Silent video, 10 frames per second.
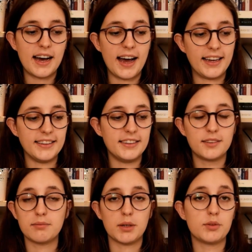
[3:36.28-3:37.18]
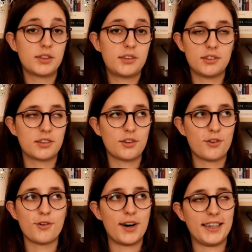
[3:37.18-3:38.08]
And it was just
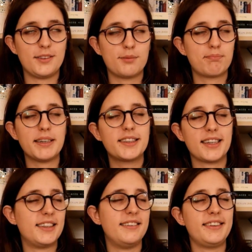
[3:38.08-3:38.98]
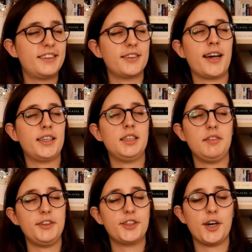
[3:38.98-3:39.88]
great, best ending to a
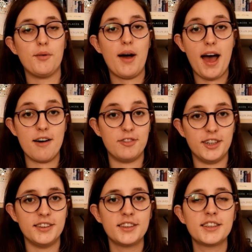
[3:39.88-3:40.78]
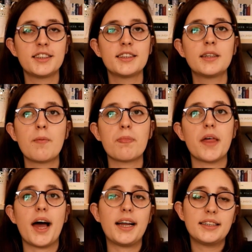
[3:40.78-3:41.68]
TV show ever.
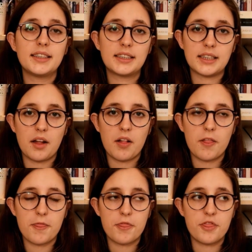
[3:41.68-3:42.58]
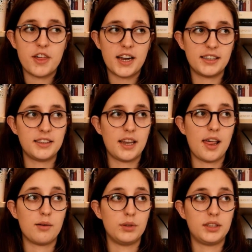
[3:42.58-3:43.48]
And then
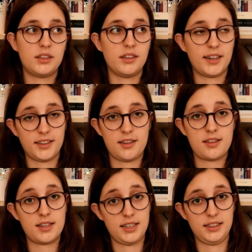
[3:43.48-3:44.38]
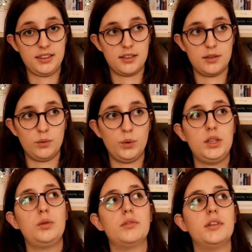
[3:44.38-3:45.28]
there was the 9th season,
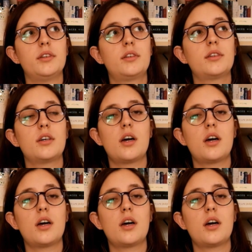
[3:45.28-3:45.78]
which was